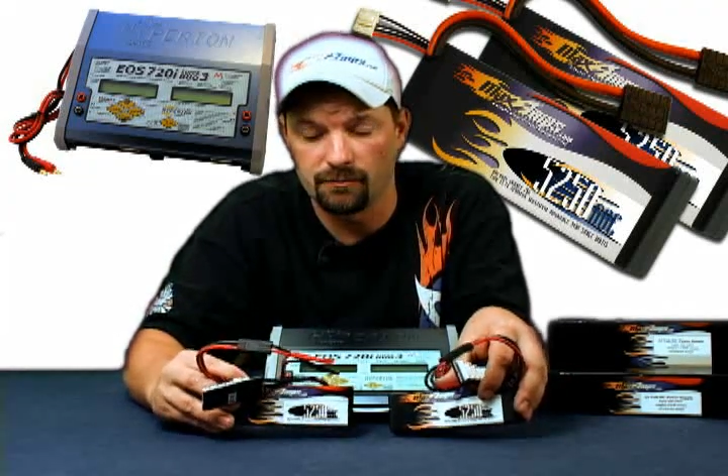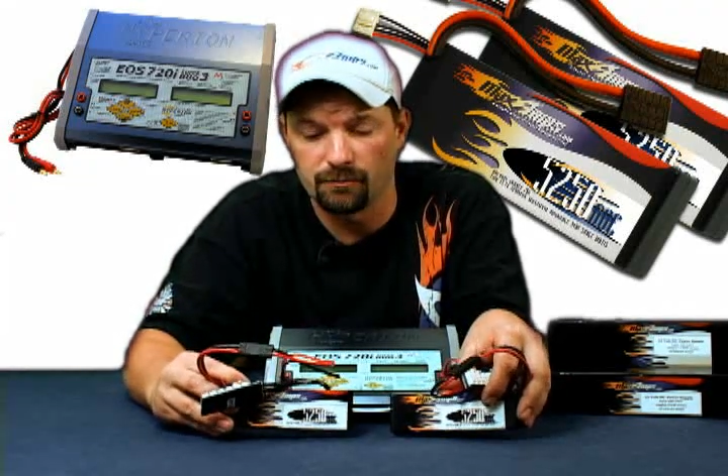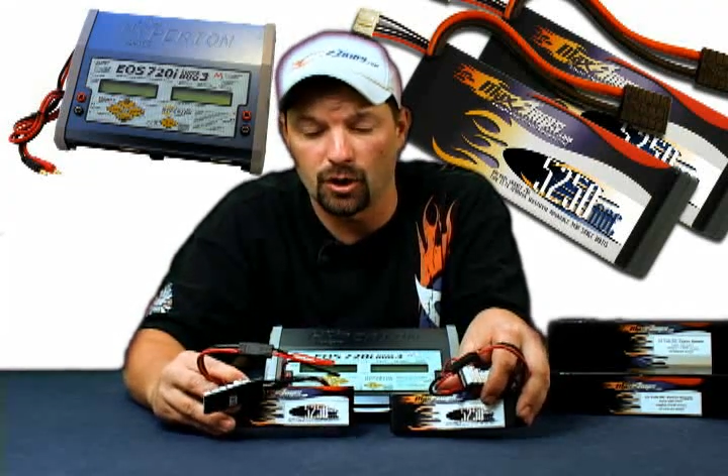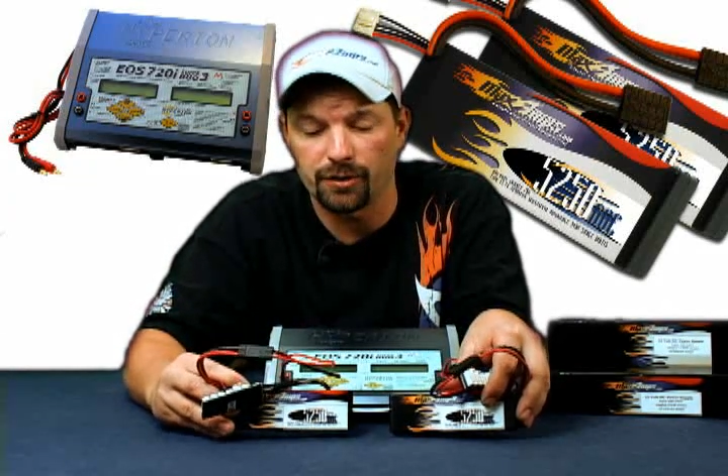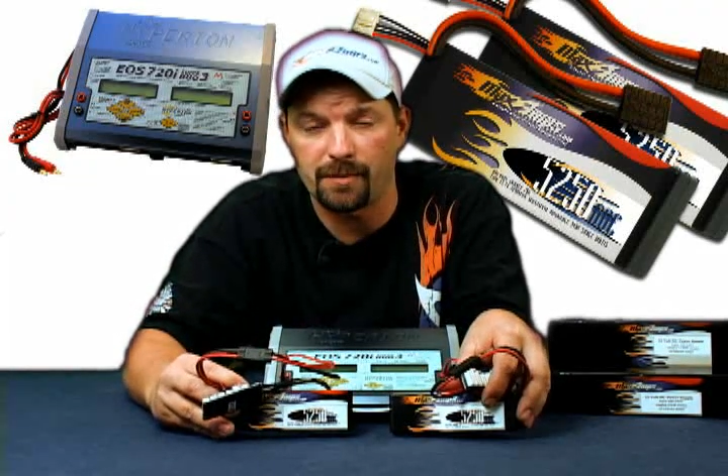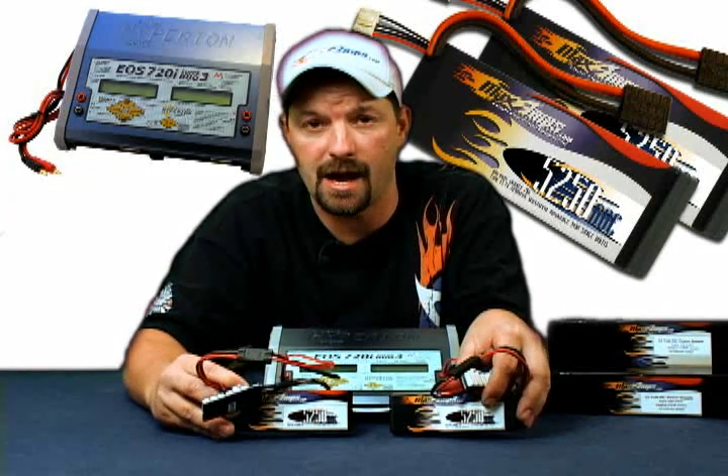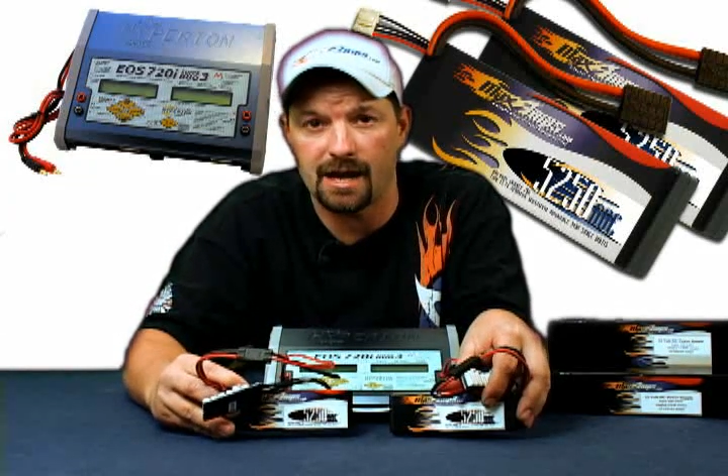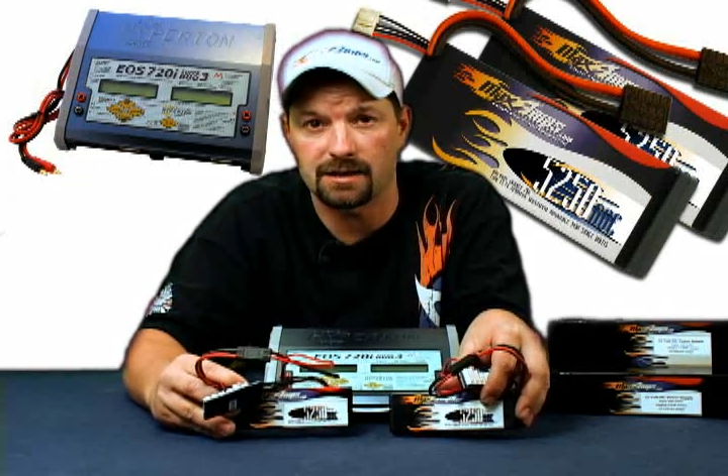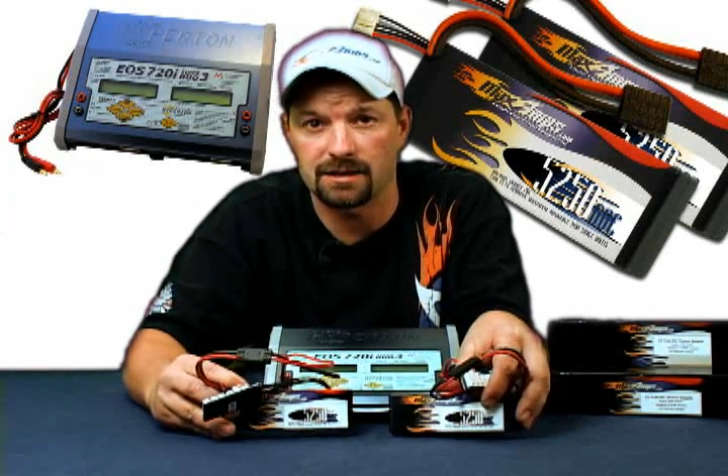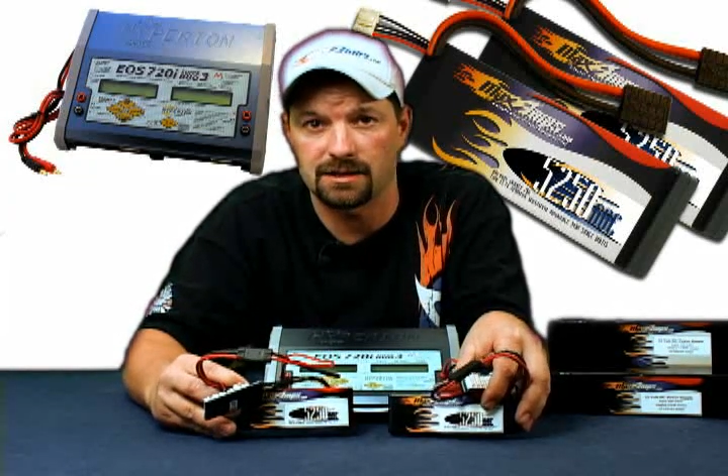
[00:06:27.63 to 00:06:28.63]
both
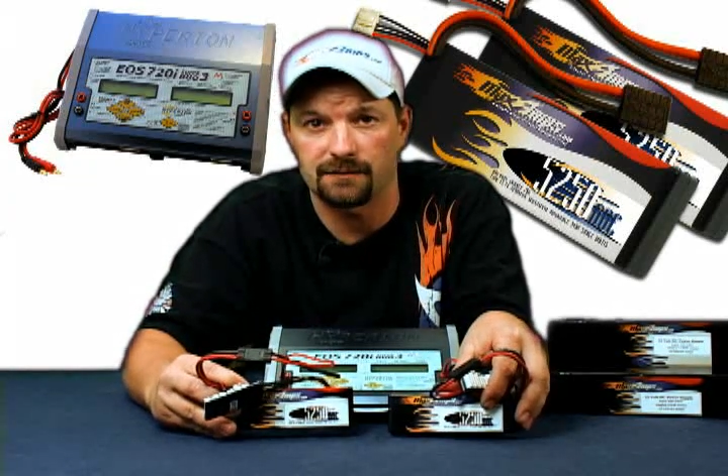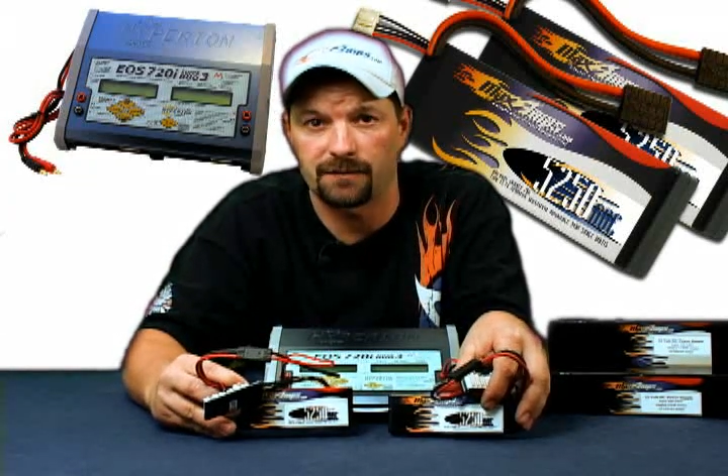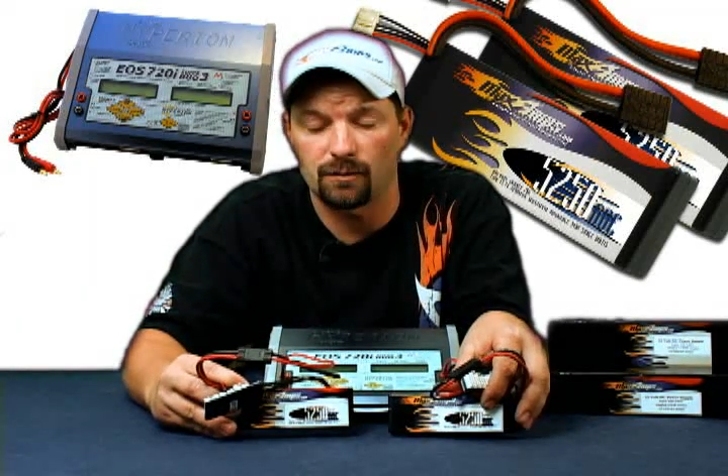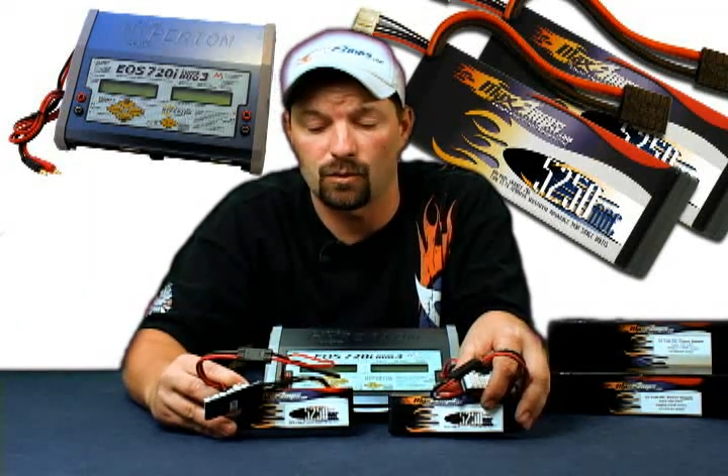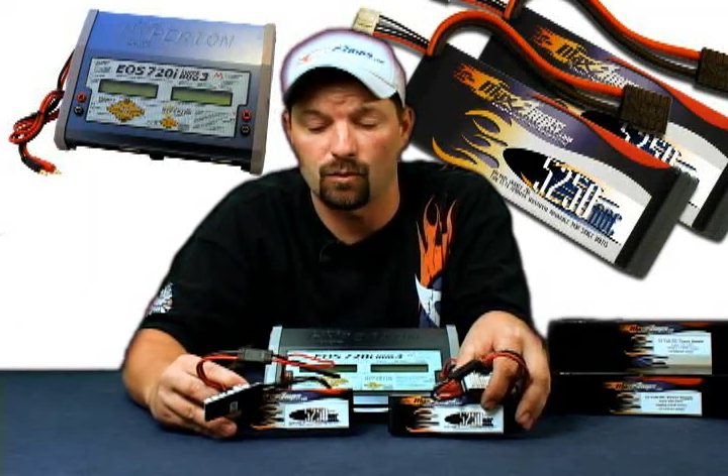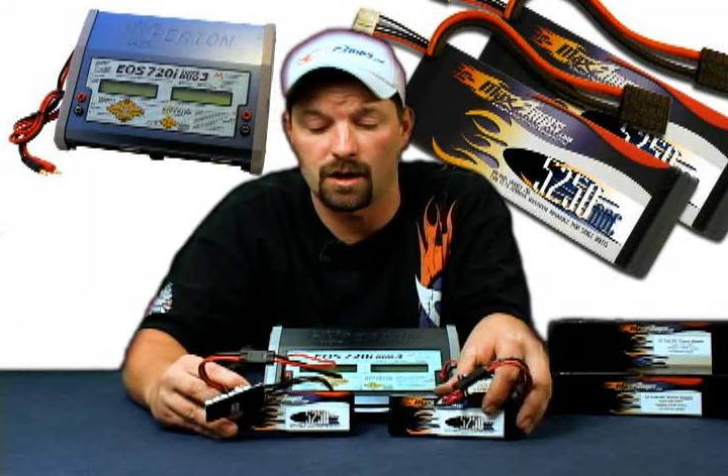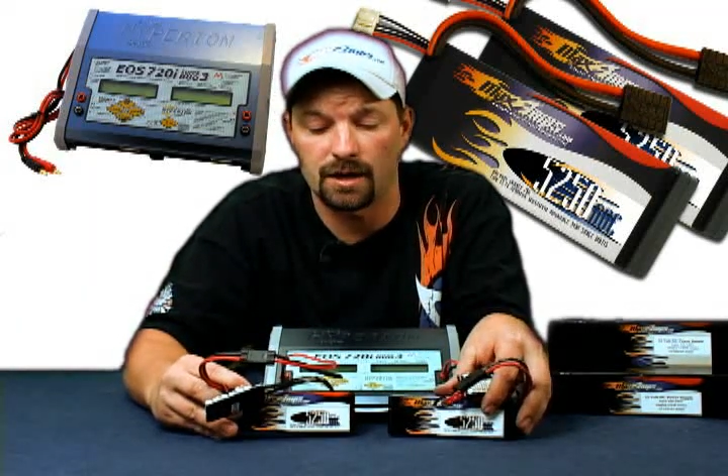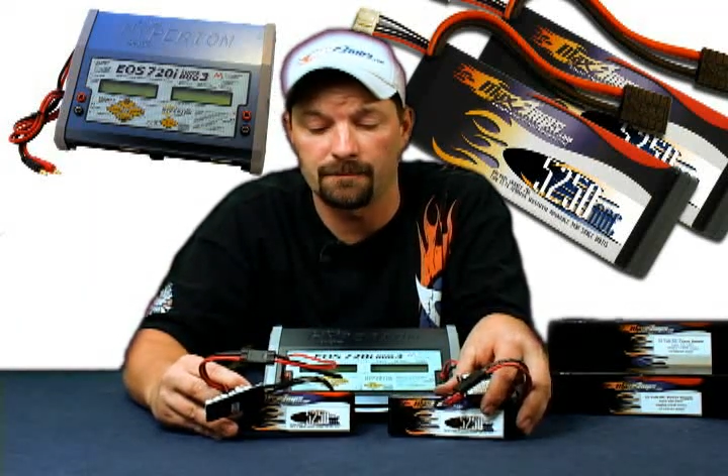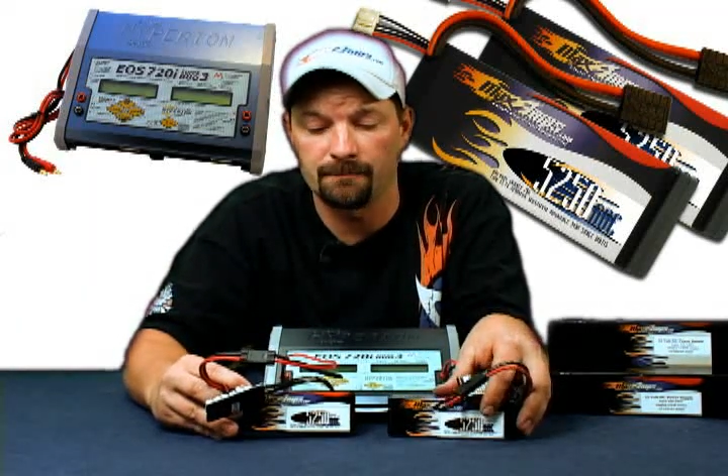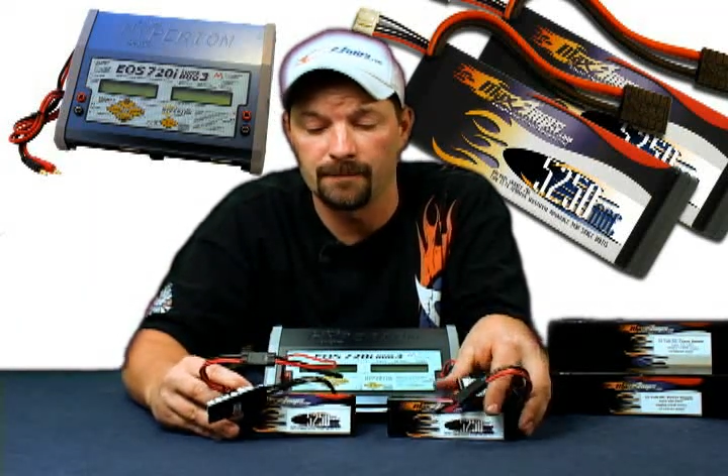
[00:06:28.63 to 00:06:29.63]
packs as if they were one.